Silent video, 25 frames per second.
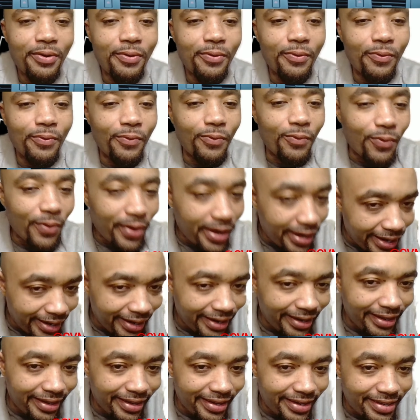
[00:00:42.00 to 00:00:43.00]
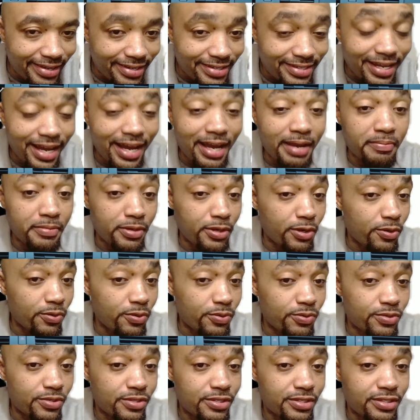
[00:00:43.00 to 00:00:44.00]
what it is. I'm your
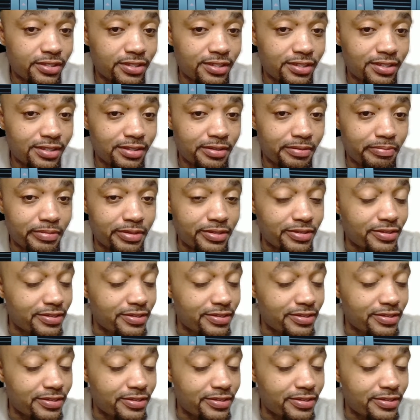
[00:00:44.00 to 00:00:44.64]
host, Mr.